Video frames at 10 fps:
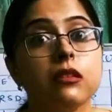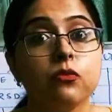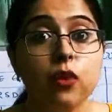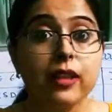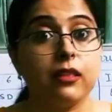
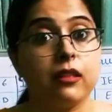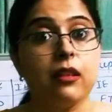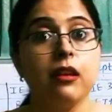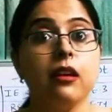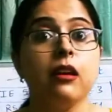1,
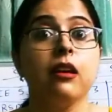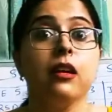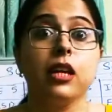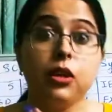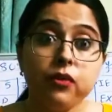
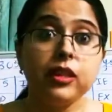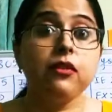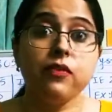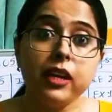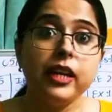even
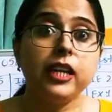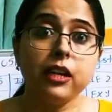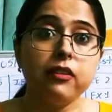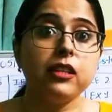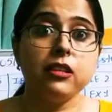if the
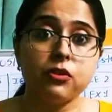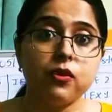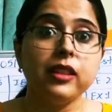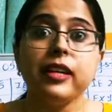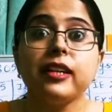ET1 is
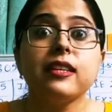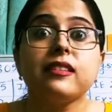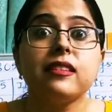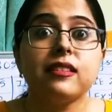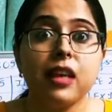1, it is
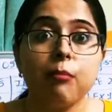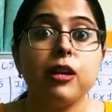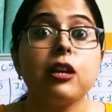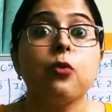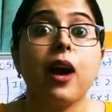
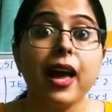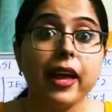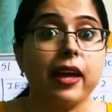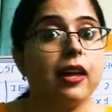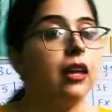disabled. Why?